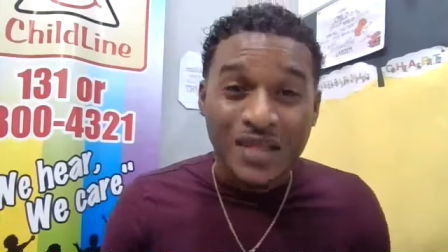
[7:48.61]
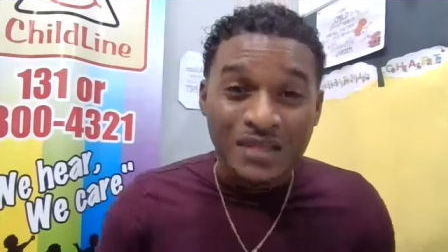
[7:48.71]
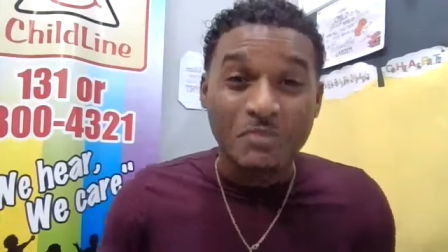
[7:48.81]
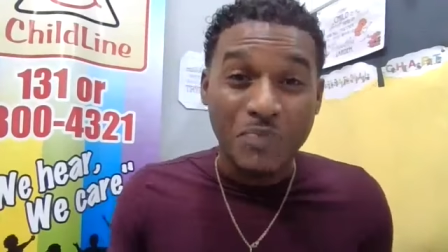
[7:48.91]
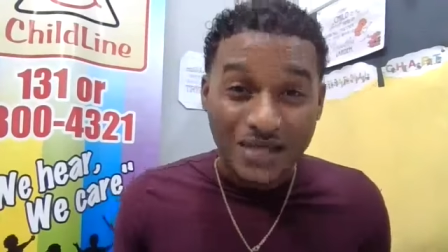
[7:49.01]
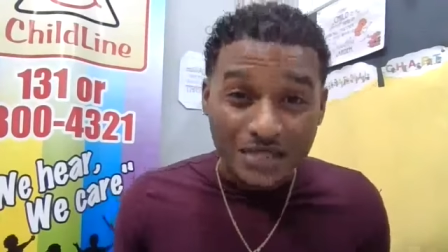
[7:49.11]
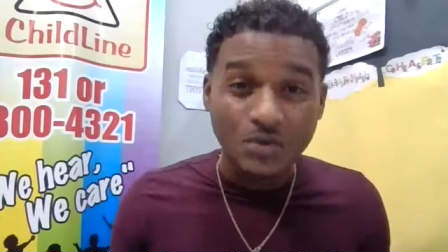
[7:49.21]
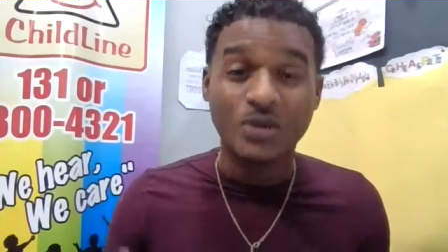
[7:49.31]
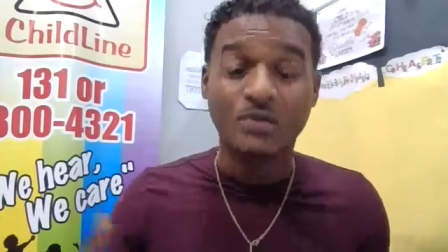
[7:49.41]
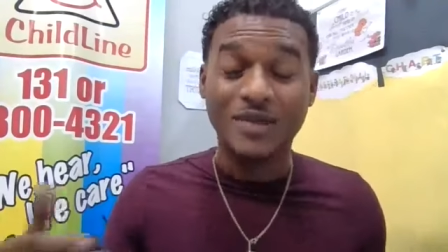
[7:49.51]
the better
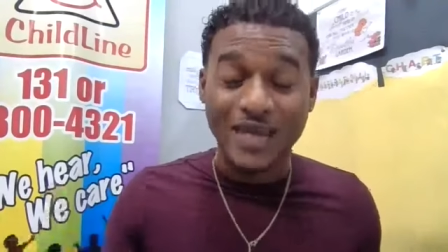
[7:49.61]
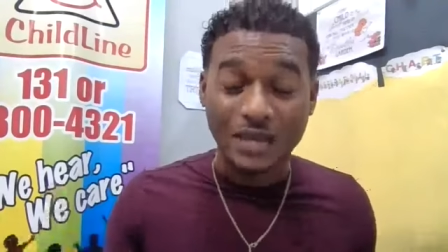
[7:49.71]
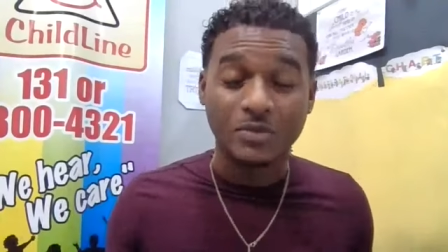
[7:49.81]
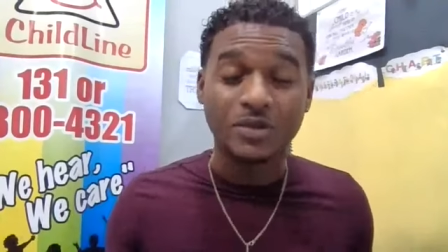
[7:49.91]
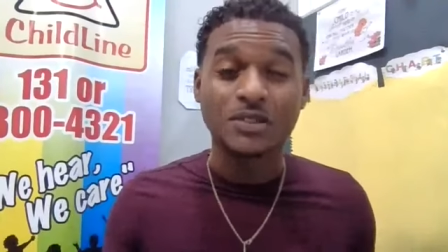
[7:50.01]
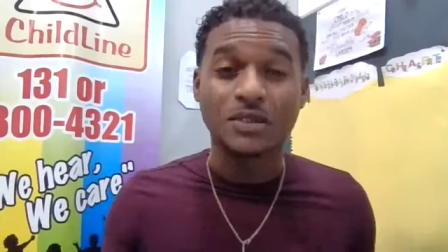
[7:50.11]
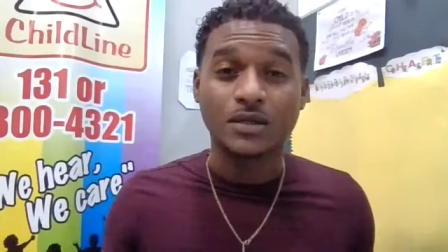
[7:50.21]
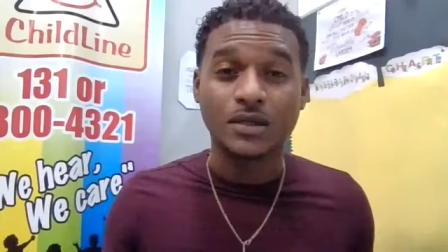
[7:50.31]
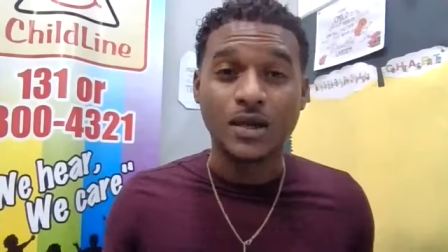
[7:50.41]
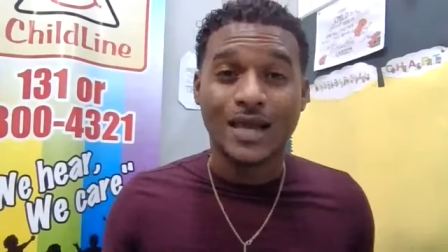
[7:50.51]
we'll be able
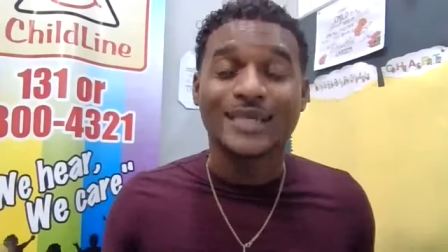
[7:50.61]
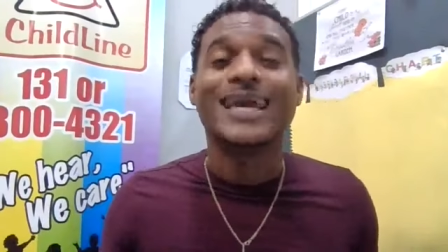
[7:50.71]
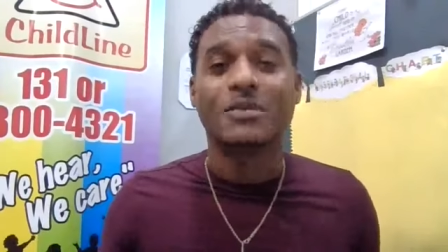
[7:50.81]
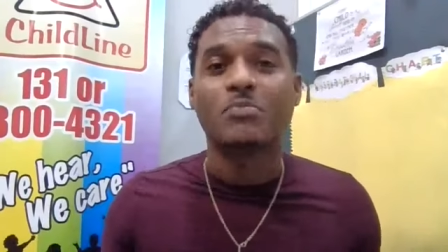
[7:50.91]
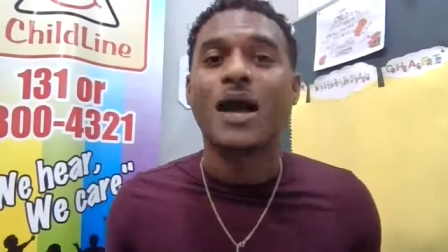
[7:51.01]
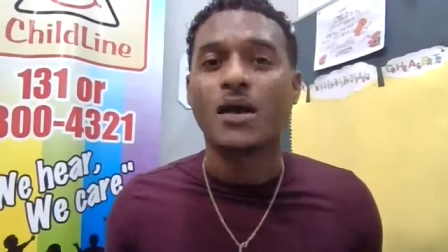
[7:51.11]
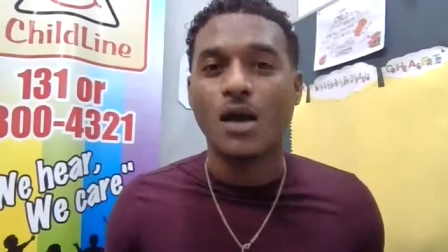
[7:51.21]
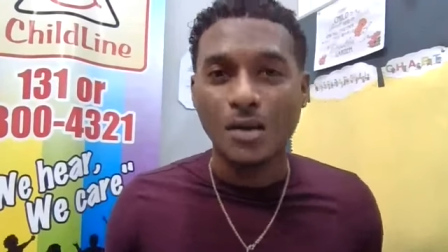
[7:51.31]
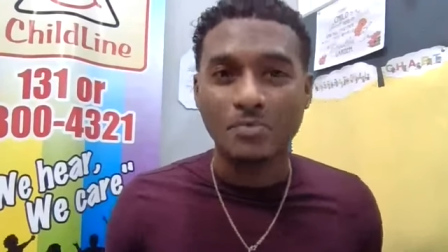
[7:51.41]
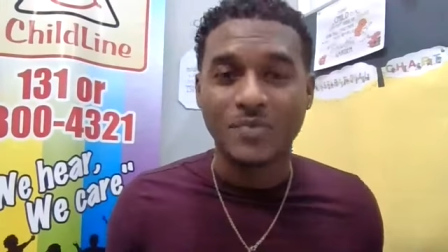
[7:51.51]
to get back
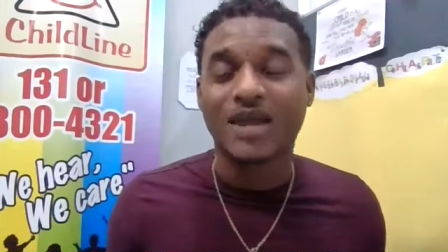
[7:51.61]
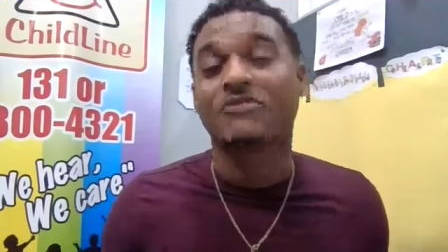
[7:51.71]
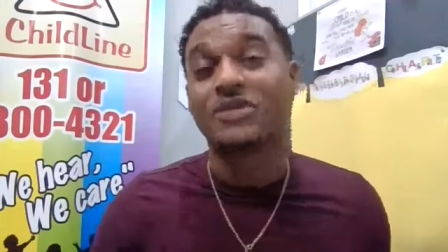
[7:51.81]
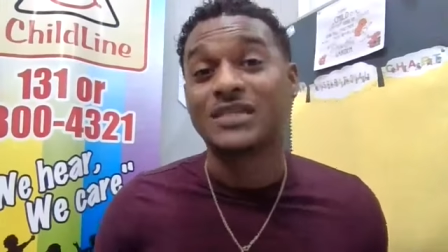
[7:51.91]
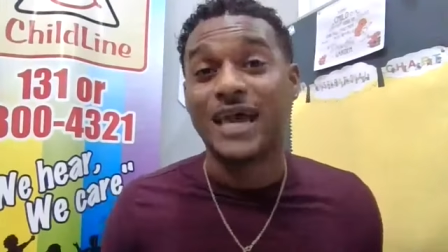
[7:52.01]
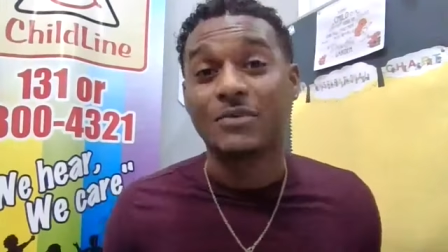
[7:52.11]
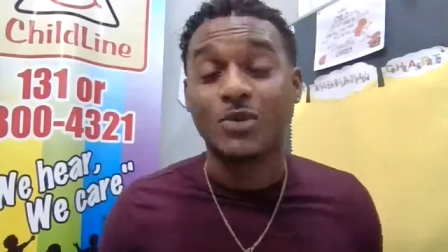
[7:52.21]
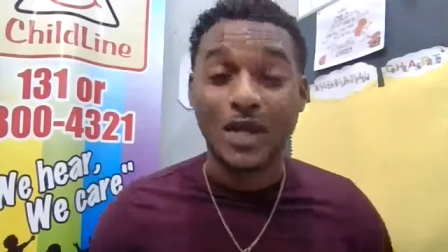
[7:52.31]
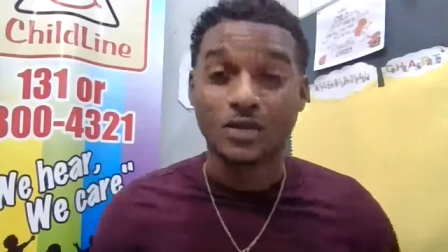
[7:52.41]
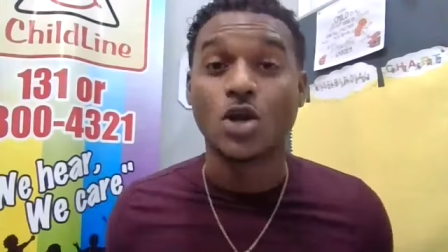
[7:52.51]
up every time
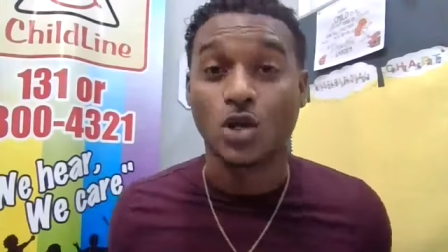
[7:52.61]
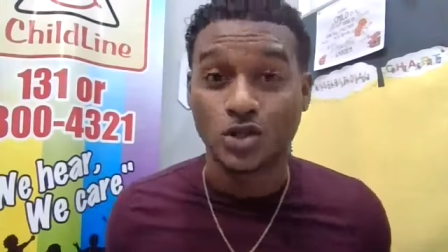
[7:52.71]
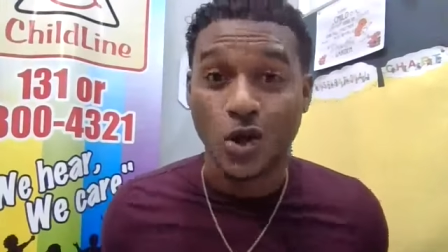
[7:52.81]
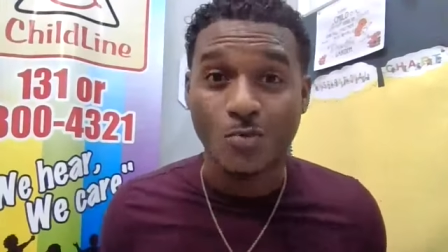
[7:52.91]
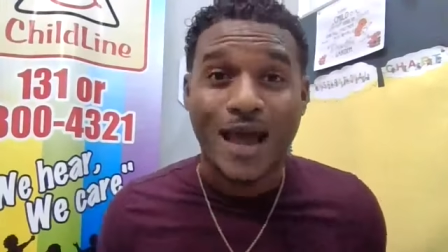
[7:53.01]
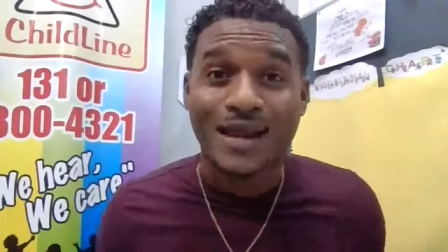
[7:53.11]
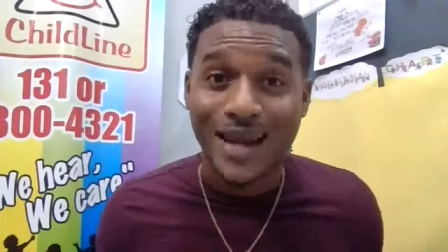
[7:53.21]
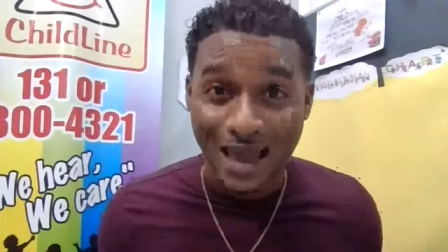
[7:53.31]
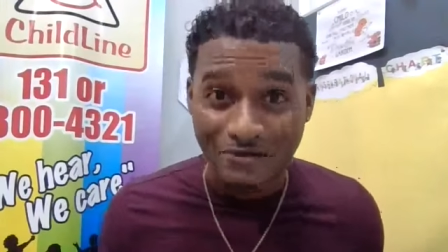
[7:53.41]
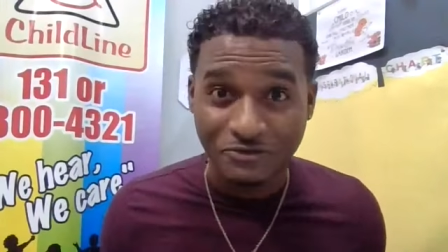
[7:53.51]
we get knocked down by
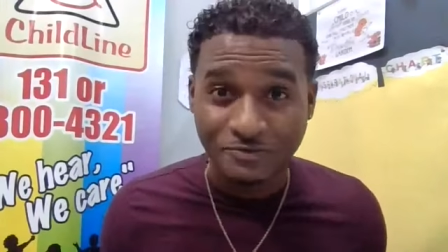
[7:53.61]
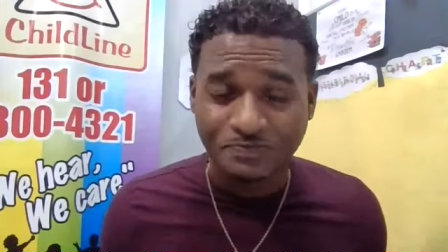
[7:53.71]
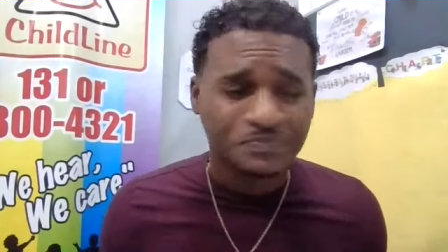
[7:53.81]
life.